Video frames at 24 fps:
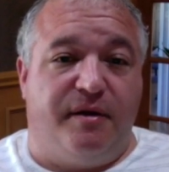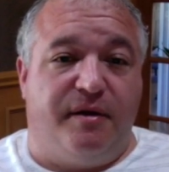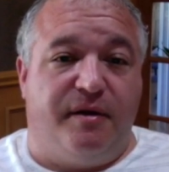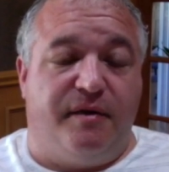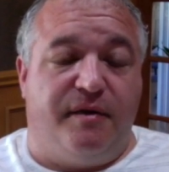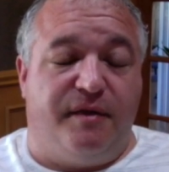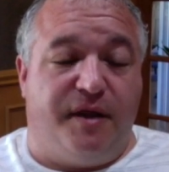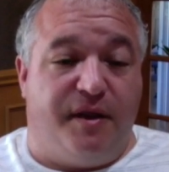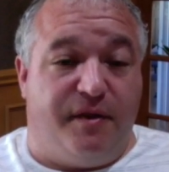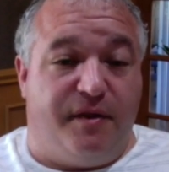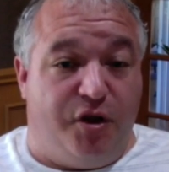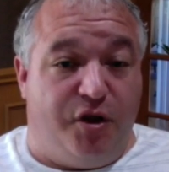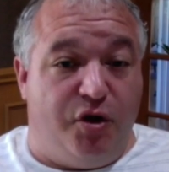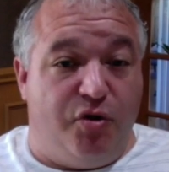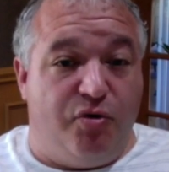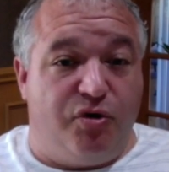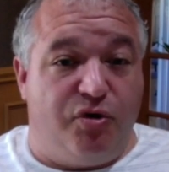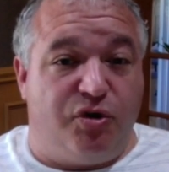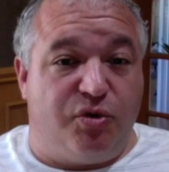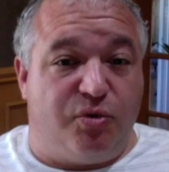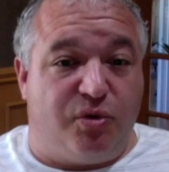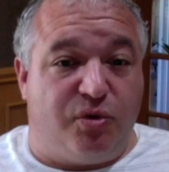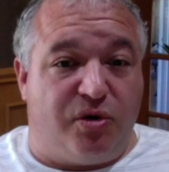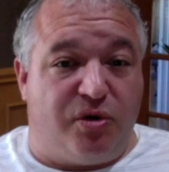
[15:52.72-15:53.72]
than
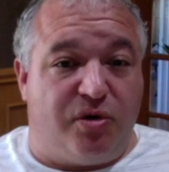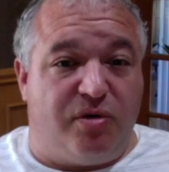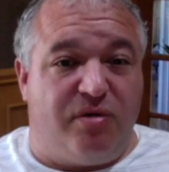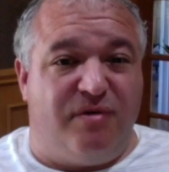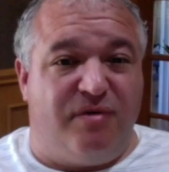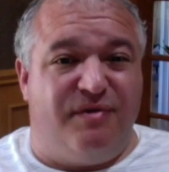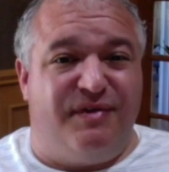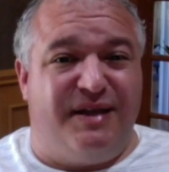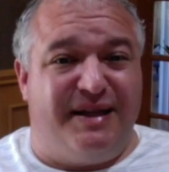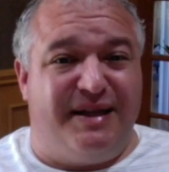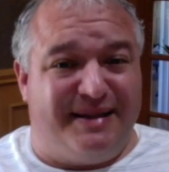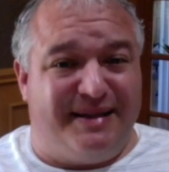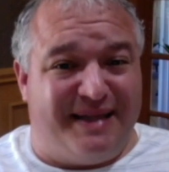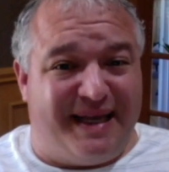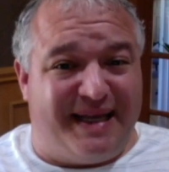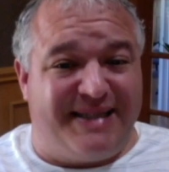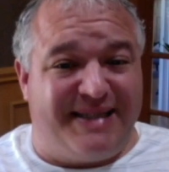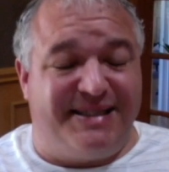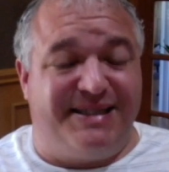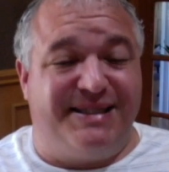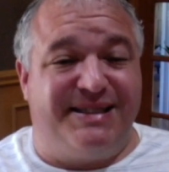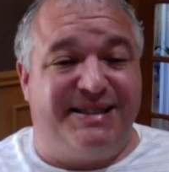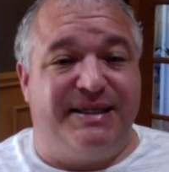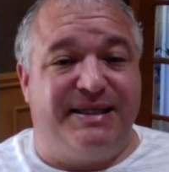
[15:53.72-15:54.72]
usual. Then
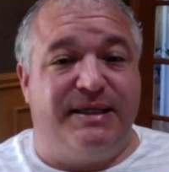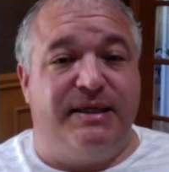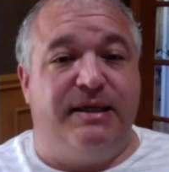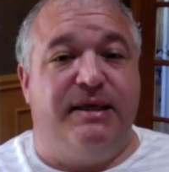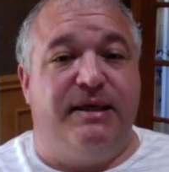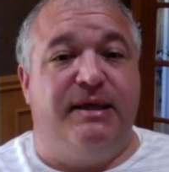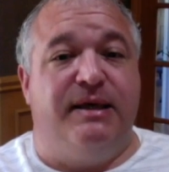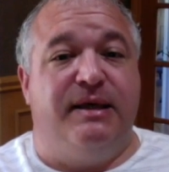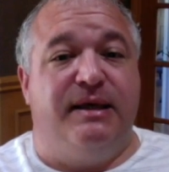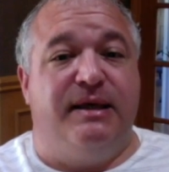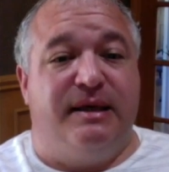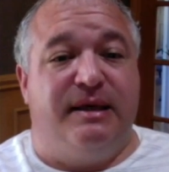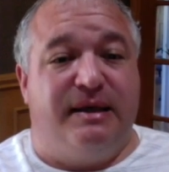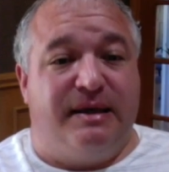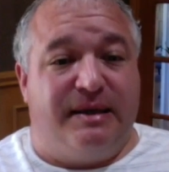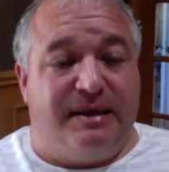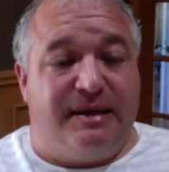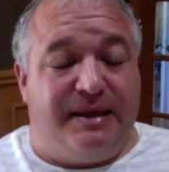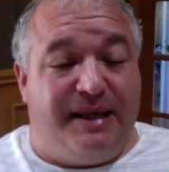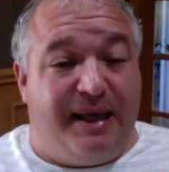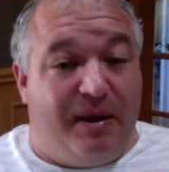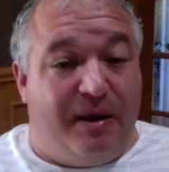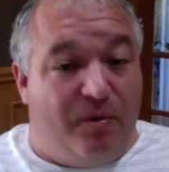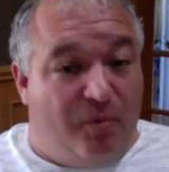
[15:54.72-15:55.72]
let's
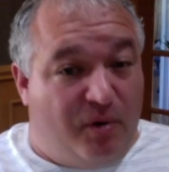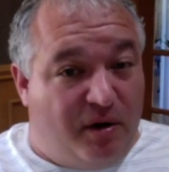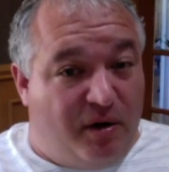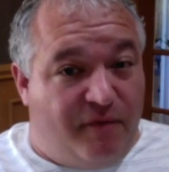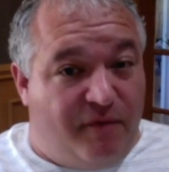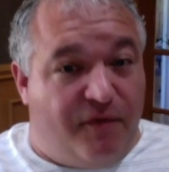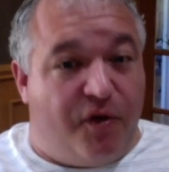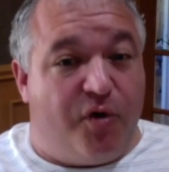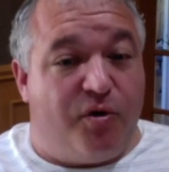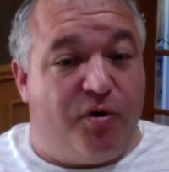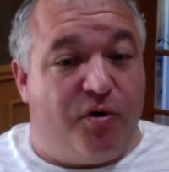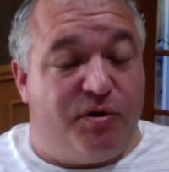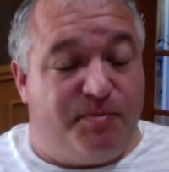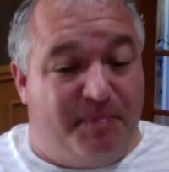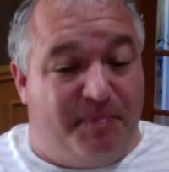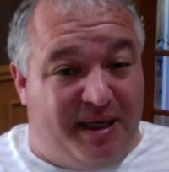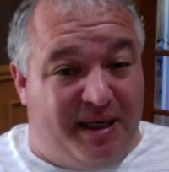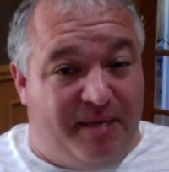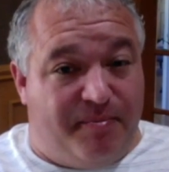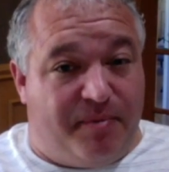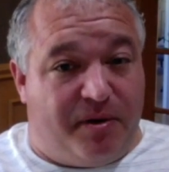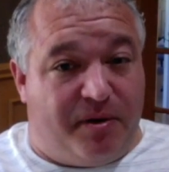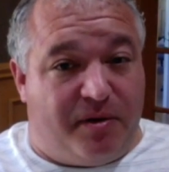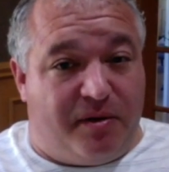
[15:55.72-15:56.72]
get one of those
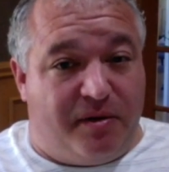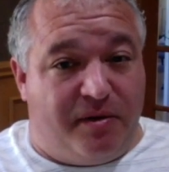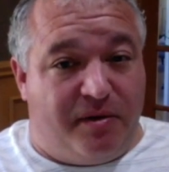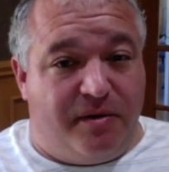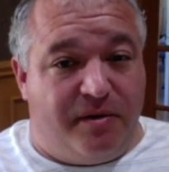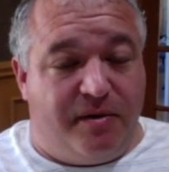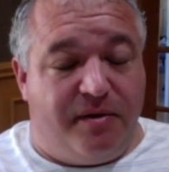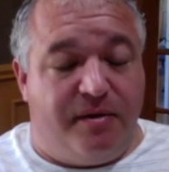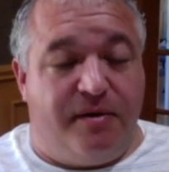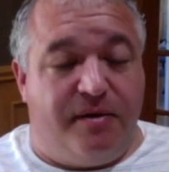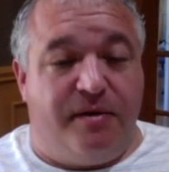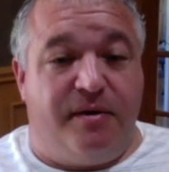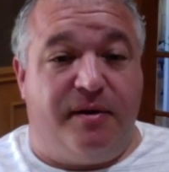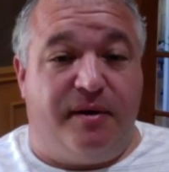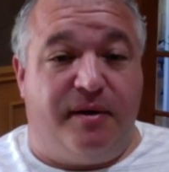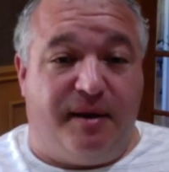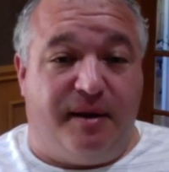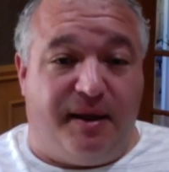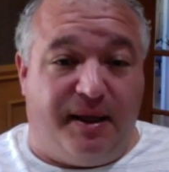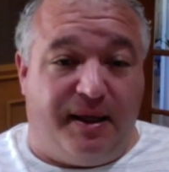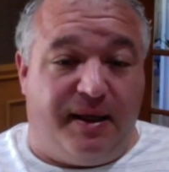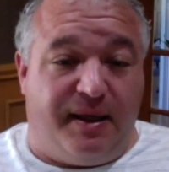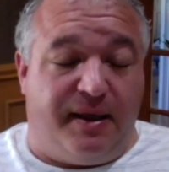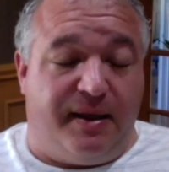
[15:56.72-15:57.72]
people
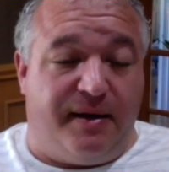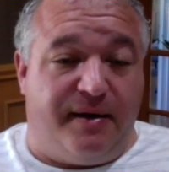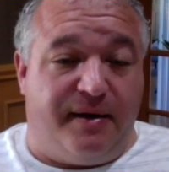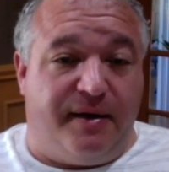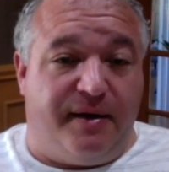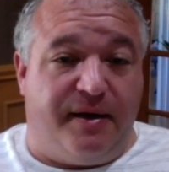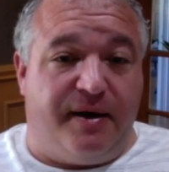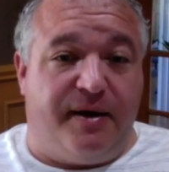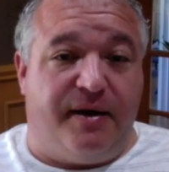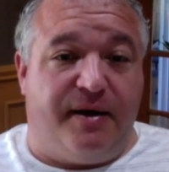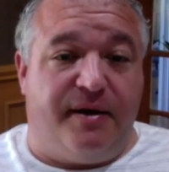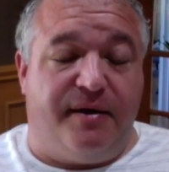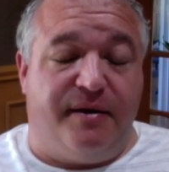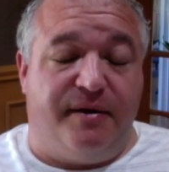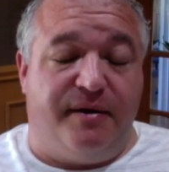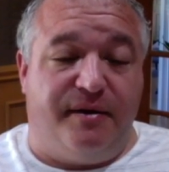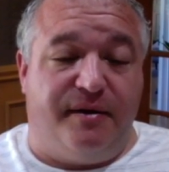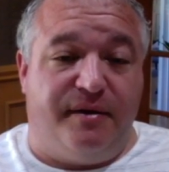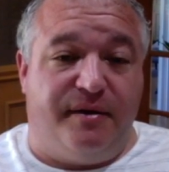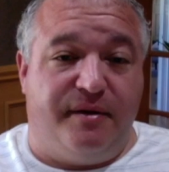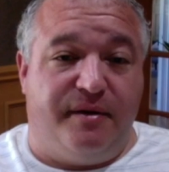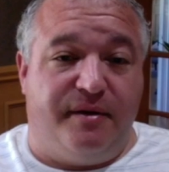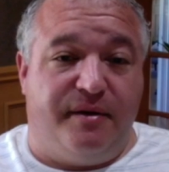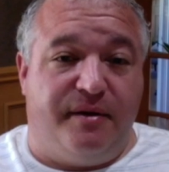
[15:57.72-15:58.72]
and uh,
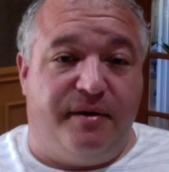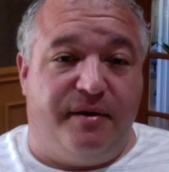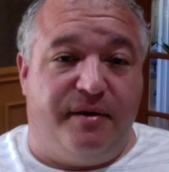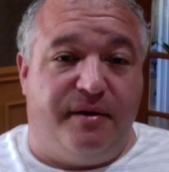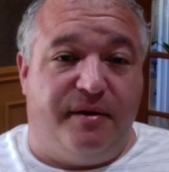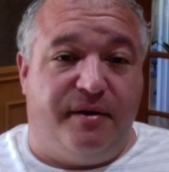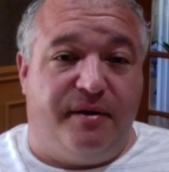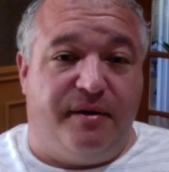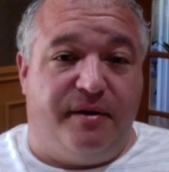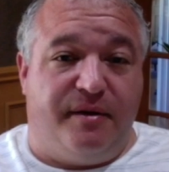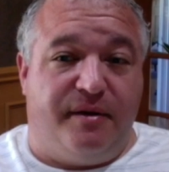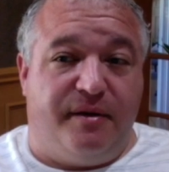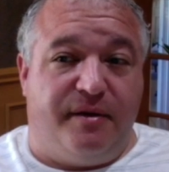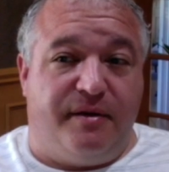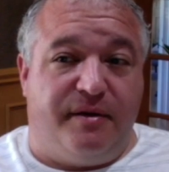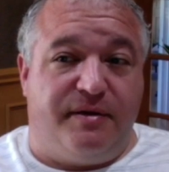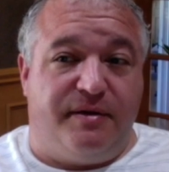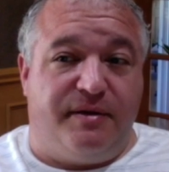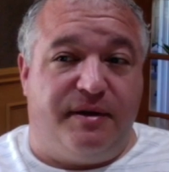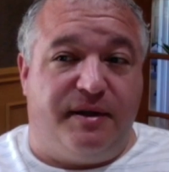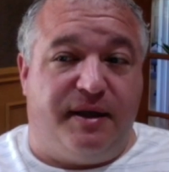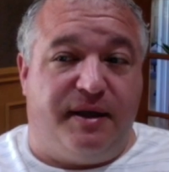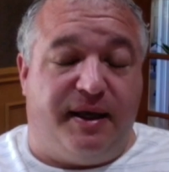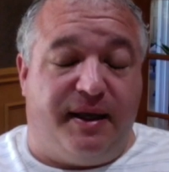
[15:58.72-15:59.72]

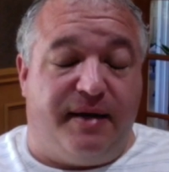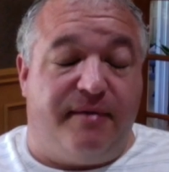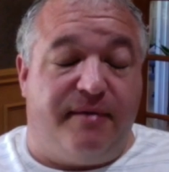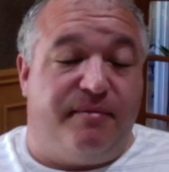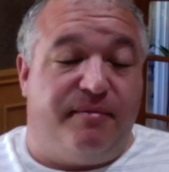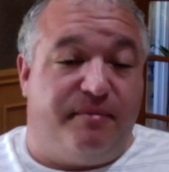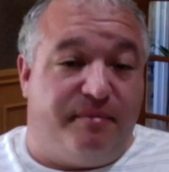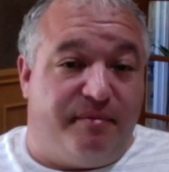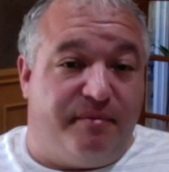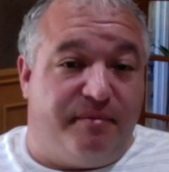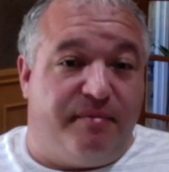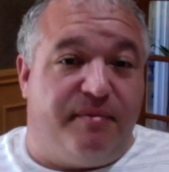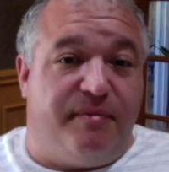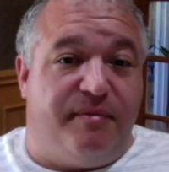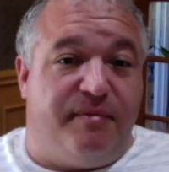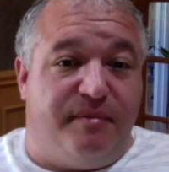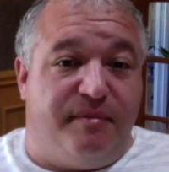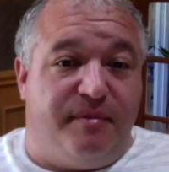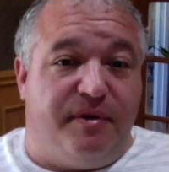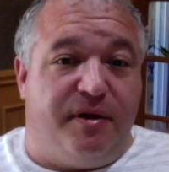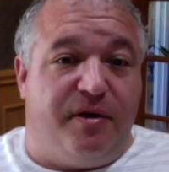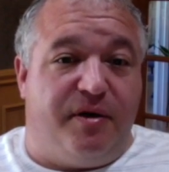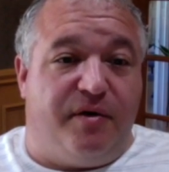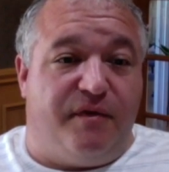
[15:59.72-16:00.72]
and
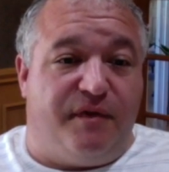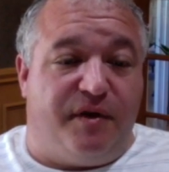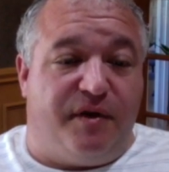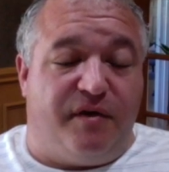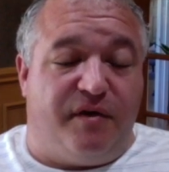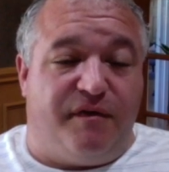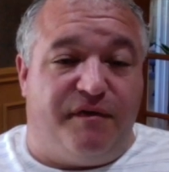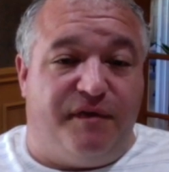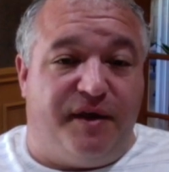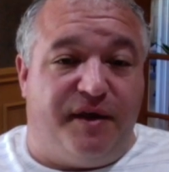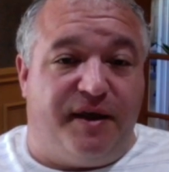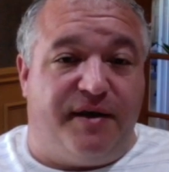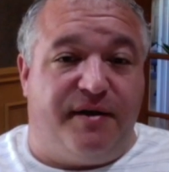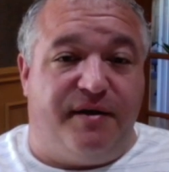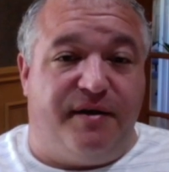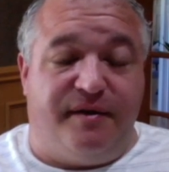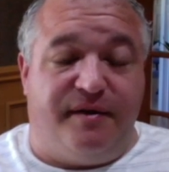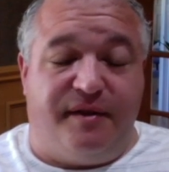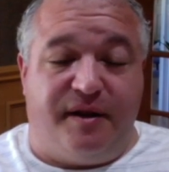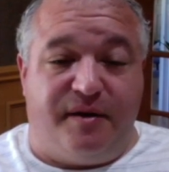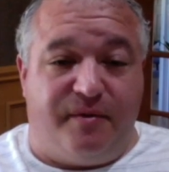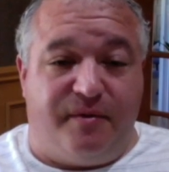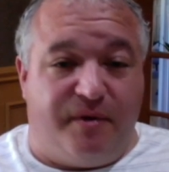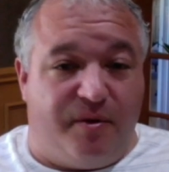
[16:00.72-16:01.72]
you know if they're fit
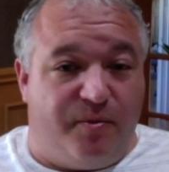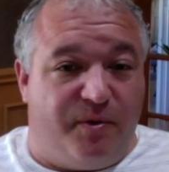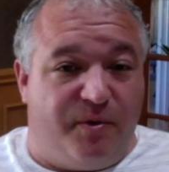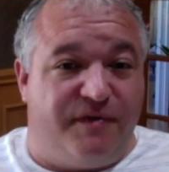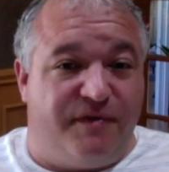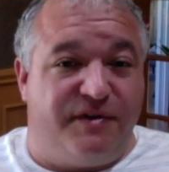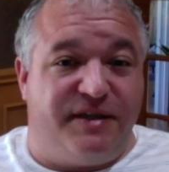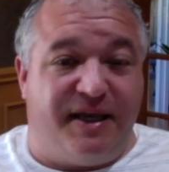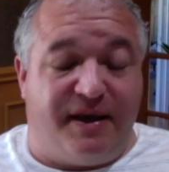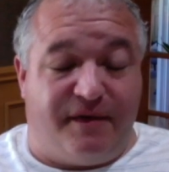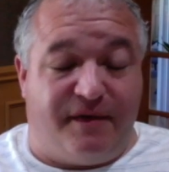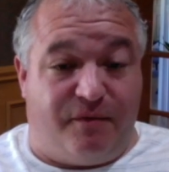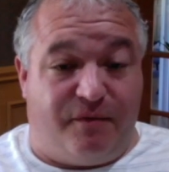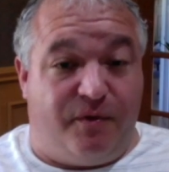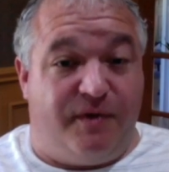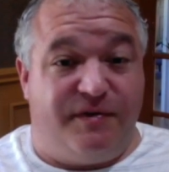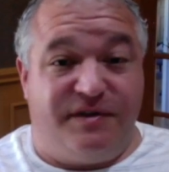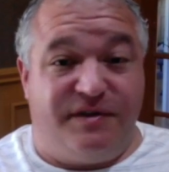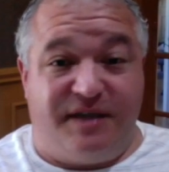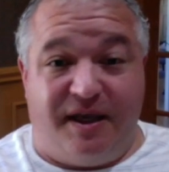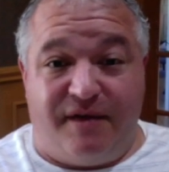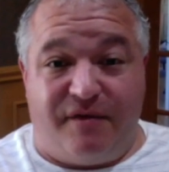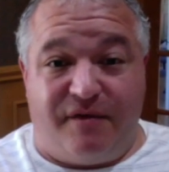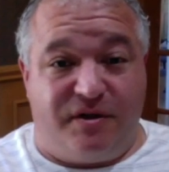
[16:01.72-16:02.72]
then, then we've saved we
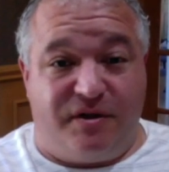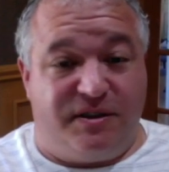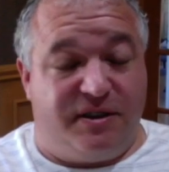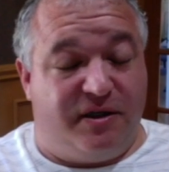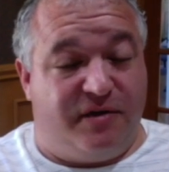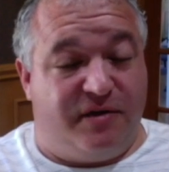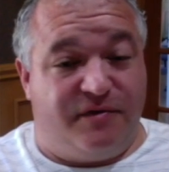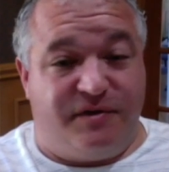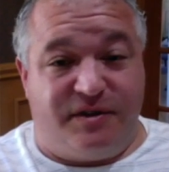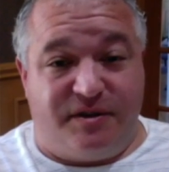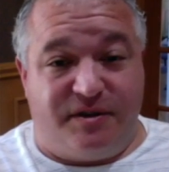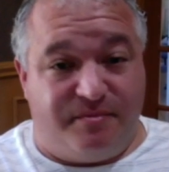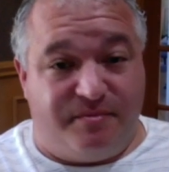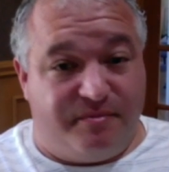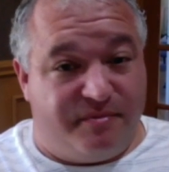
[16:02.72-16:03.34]
save ourselves some